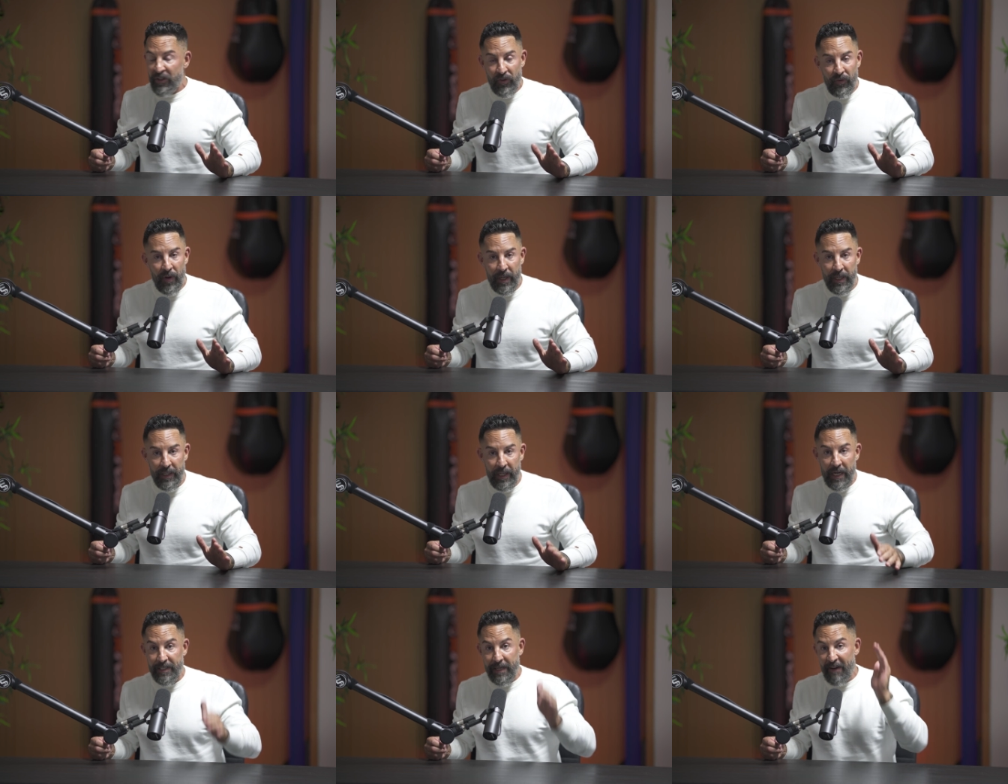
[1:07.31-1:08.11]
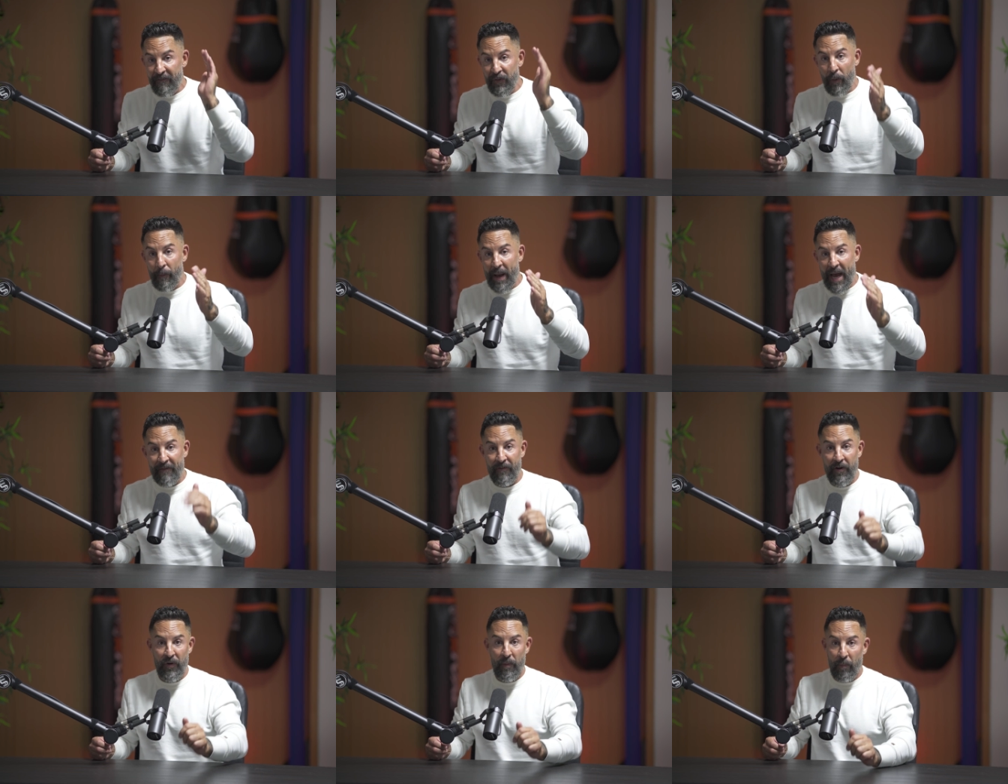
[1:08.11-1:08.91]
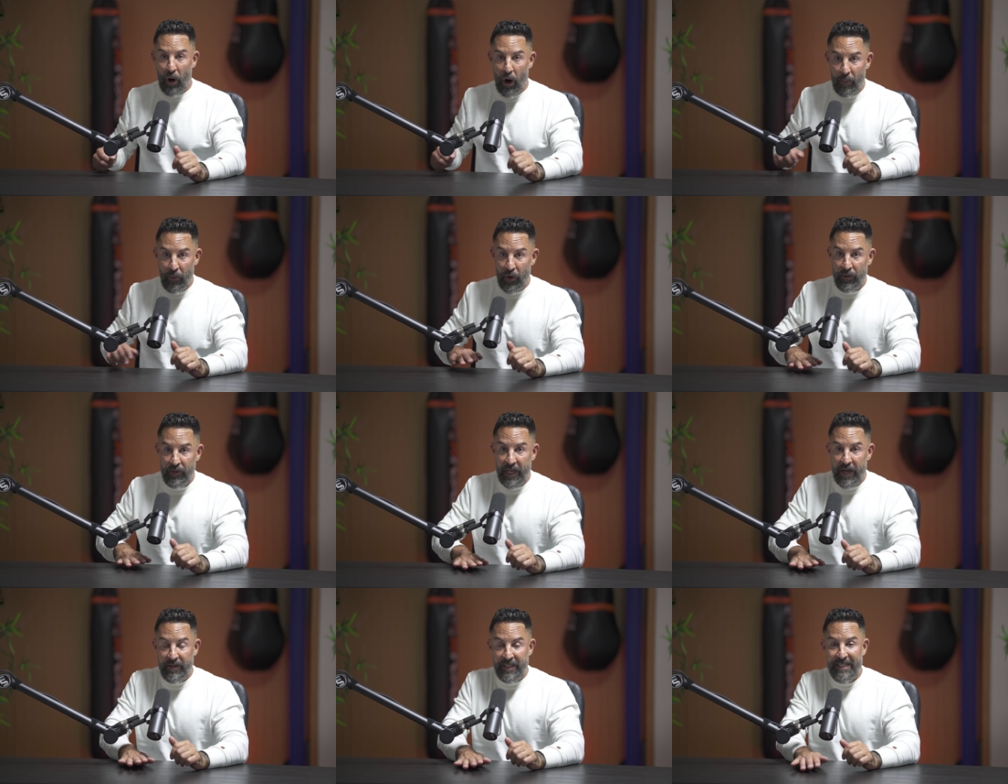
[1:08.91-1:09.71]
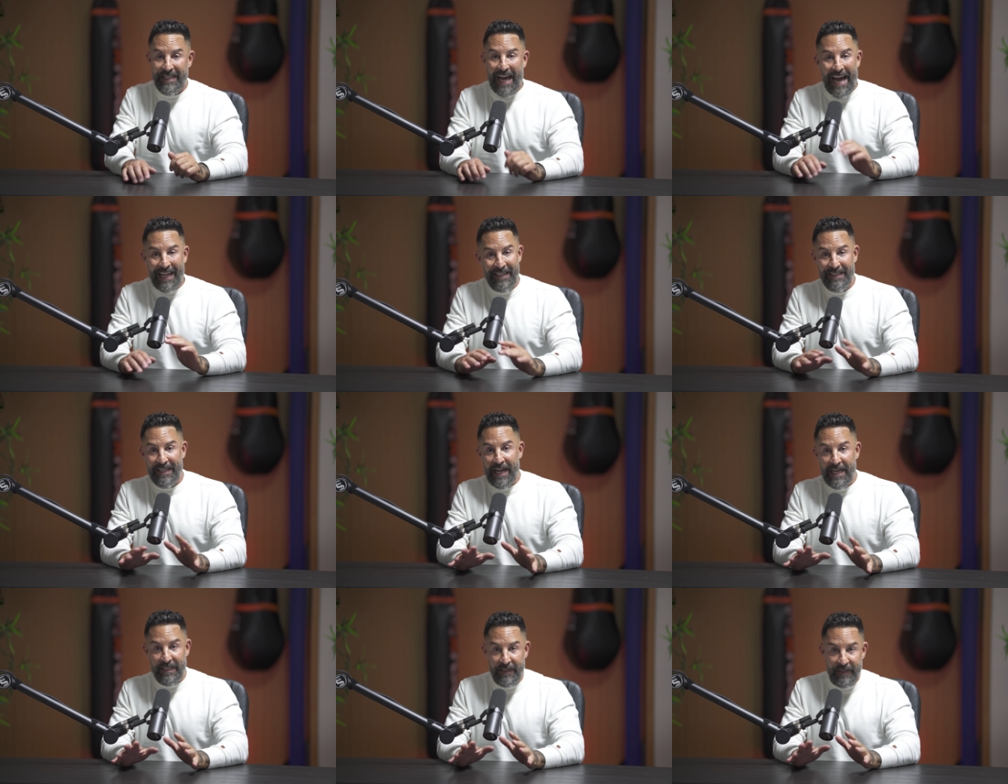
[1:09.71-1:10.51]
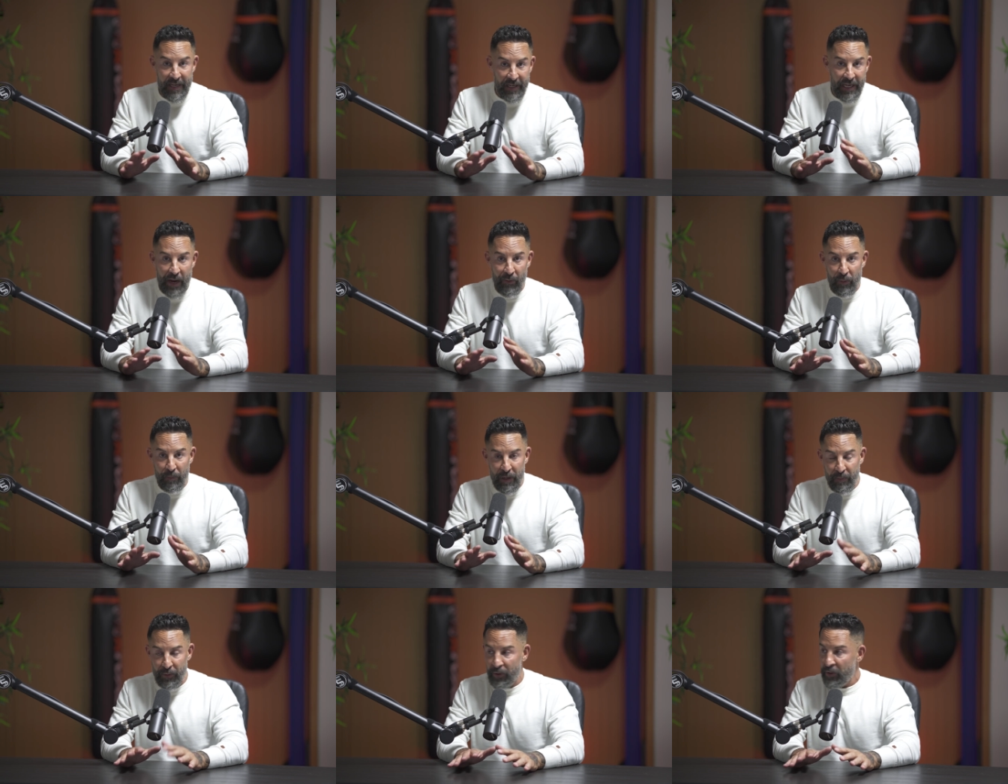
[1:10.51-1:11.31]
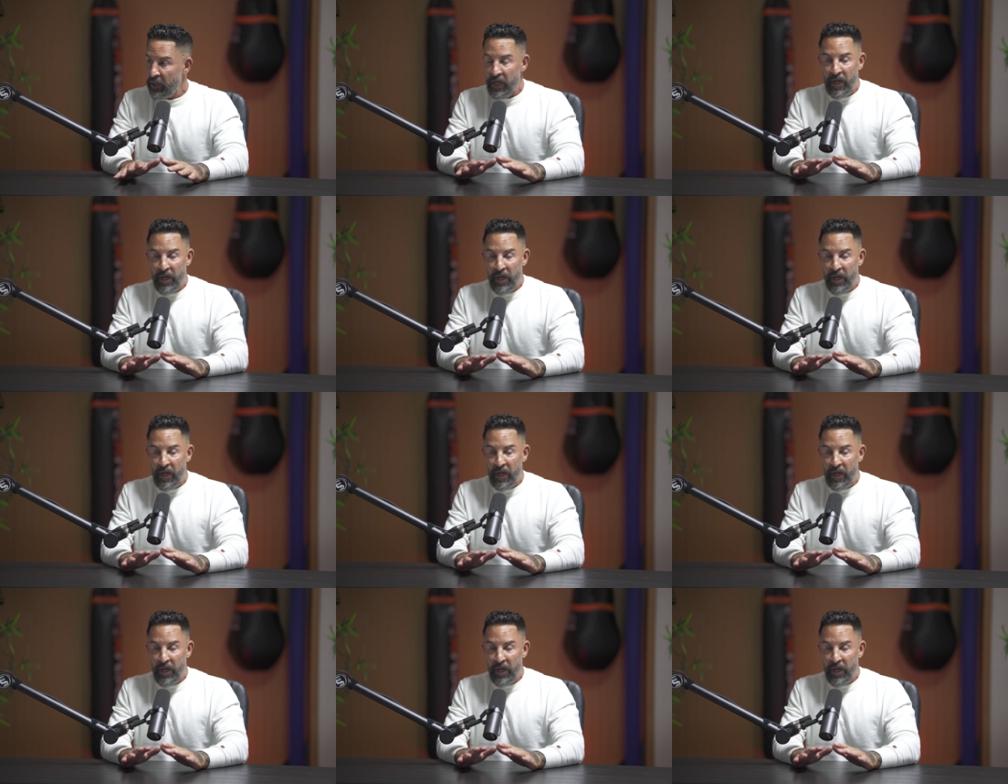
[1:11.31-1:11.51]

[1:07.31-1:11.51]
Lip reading: It's fucking nuts. I feel bad for every barber out there and stylist that has to take care of people.